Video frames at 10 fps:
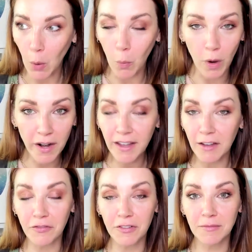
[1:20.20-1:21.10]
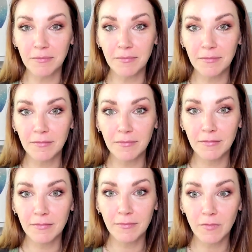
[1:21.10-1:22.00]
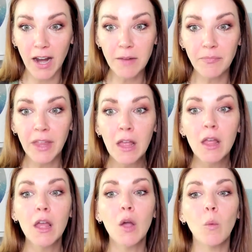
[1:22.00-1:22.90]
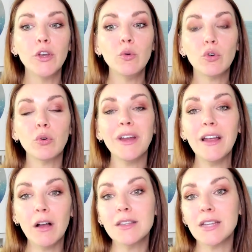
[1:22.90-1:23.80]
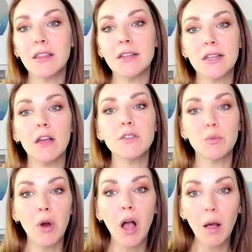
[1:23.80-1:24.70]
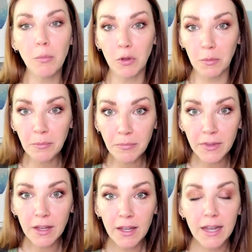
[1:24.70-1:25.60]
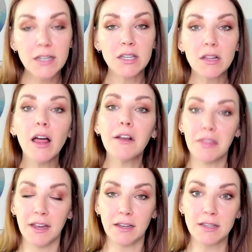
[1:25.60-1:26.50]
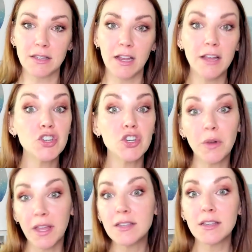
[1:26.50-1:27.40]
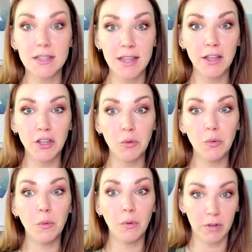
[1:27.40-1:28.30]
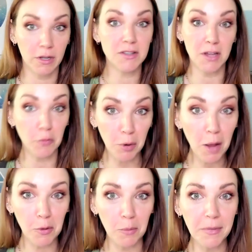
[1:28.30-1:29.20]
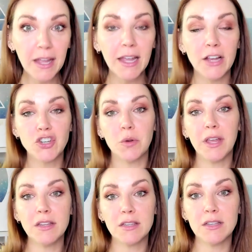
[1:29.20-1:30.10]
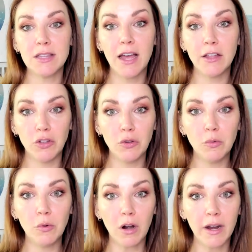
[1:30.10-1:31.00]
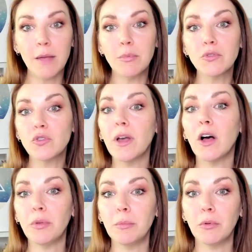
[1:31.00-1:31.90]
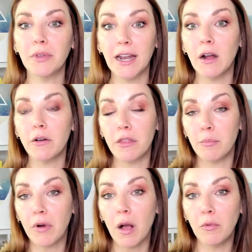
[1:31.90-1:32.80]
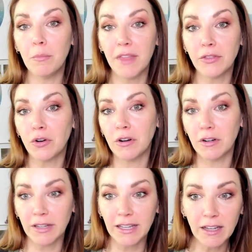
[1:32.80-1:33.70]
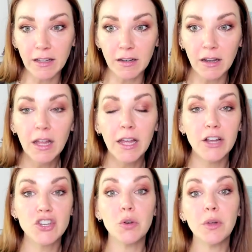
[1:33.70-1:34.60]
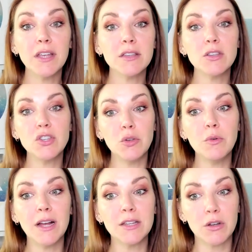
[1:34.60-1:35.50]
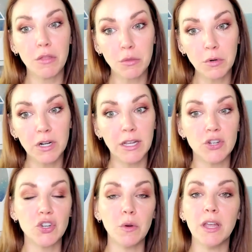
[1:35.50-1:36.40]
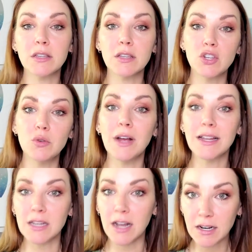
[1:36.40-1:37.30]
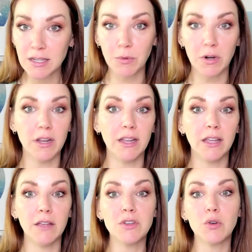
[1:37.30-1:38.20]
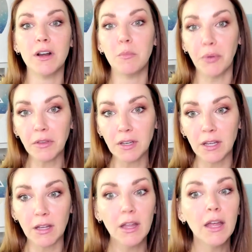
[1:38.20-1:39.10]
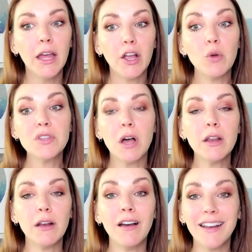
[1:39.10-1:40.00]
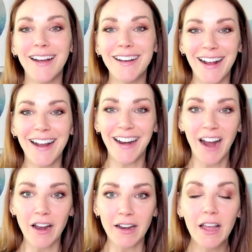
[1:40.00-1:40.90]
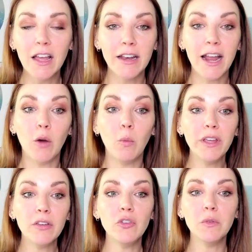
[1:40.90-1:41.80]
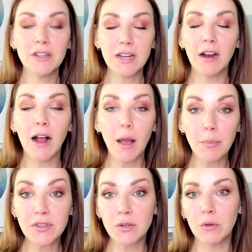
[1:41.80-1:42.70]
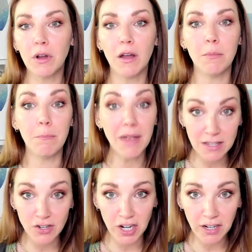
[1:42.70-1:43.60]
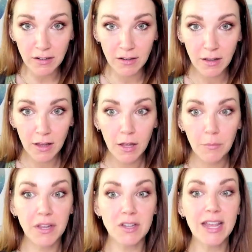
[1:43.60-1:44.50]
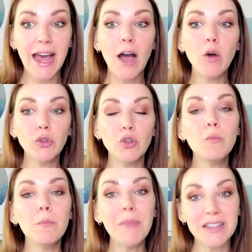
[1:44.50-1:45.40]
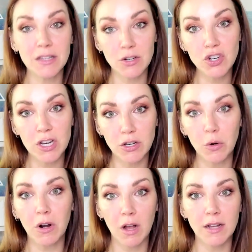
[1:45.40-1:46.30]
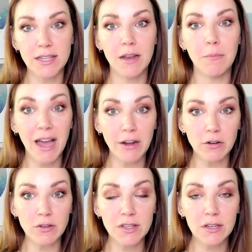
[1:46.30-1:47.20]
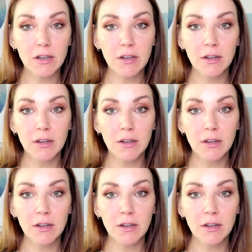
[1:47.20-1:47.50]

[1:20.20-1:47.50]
What a gift right? When you create content that solves a problem, it does a lot of things. It showcases that you can solve a problem. It showcases that you are able to help people get out of the problem that they're currently in. It showcases you as an authority. It showcases you as an expert. It gives credibility. It goes on and on and on and on and on. Now, we can do an entire episode on messaging because how you message in your content matters.